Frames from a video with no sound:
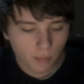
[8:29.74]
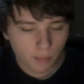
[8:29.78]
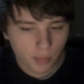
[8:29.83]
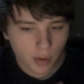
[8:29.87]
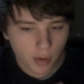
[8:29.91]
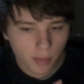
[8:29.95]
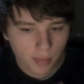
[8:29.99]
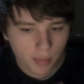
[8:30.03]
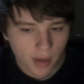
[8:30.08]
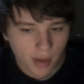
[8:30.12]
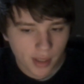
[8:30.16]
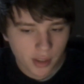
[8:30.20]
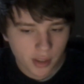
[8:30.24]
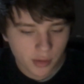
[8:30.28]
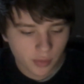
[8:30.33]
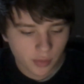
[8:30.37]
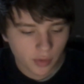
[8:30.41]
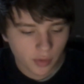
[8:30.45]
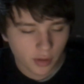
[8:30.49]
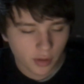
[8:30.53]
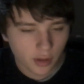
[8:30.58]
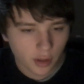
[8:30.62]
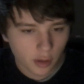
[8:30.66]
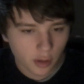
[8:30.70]

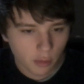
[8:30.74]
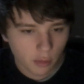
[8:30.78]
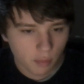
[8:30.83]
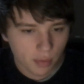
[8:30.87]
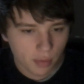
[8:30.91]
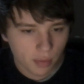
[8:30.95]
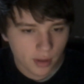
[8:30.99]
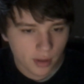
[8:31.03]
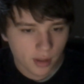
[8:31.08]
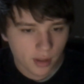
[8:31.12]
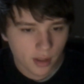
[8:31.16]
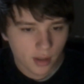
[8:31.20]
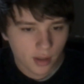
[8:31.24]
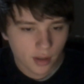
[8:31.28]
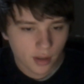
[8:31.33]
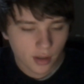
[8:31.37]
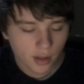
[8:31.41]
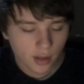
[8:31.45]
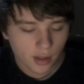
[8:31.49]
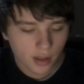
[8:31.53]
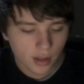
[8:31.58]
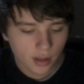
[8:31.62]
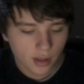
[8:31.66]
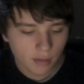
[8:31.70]
perpetual loop.
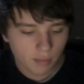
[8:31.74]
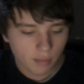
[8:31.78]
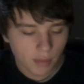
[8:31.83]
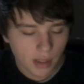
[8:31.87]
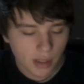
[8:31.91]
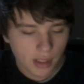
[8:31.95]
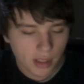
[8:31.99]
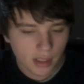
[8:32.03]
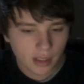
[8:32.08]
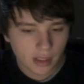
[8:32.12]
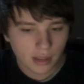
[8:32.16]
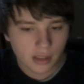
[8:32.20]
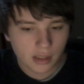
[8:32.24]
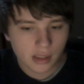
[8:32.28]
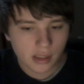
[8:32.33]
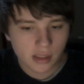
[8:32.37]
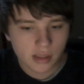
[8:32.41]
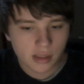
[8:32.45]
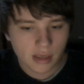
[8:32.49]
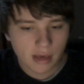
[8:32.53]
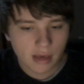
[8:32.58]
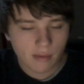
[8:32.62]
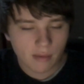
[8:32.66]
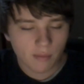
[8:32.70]
Meaning the
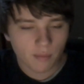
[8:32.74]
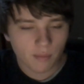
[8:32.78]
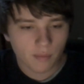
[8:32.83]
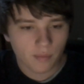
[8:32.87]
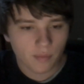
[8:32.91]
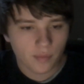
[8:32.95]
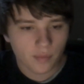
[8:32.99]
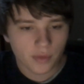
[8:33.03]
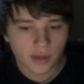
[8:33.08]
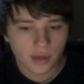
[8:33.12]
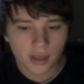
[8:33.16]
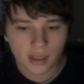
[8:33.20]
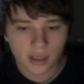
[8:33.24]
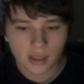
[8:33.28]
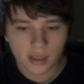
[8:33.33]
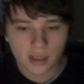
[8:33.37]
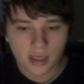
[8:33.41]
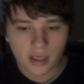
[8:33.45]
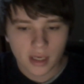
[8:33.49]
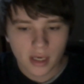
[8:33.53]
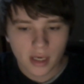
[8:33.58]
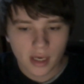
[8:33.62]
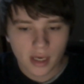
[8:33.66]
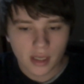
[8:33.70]
same,
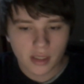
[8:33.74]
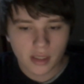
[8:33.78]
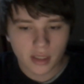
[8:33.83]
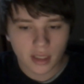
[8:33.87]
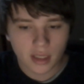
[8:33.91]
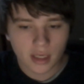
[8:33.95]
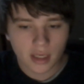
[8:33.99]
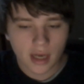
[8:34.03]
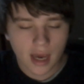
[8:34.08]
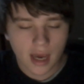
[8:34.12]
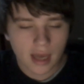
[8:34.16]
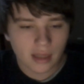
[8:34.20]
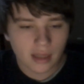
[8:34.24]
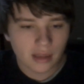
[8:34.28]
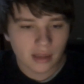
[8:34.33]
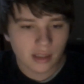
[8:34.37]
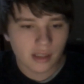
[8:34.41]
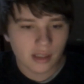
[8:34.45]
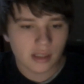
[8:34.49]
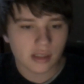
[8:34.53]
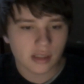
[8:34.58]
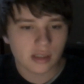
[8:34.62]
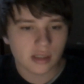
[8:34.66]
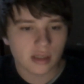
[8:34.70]
like, it's like an
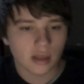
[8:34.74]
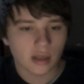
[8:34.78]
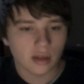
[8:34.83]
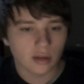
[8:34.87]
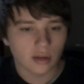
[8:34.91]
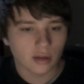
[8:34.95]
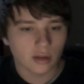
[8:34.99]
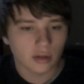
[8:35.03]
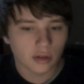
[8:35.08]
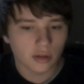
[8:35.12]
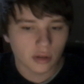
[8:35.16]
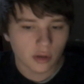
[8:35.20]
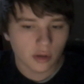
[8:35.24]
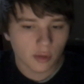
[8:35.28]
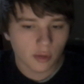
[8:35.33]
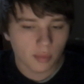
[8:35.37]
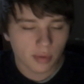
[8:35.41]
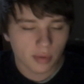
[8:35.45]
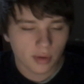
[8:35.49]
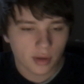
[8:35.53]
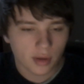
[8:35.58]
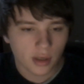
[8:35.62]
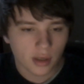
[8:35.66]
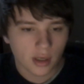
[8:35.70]
endless
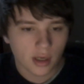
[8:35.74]
loop